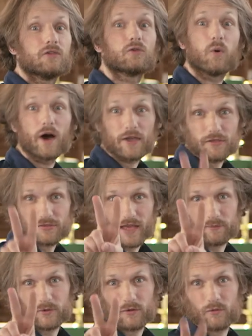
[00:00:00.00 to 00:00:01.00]
twice
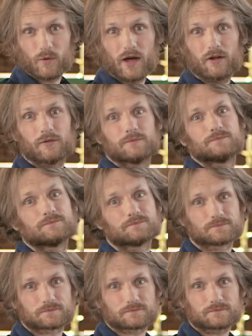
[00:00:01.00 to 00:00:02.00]
damned as well.
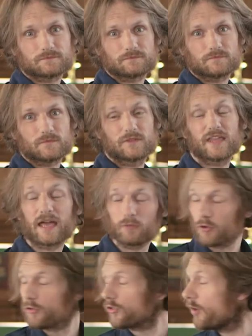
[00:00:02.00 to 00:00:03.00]

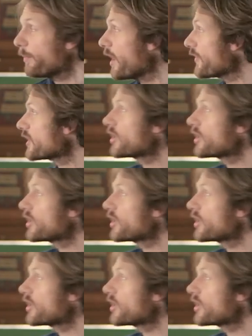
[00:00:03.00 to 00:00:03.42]
Damned also by the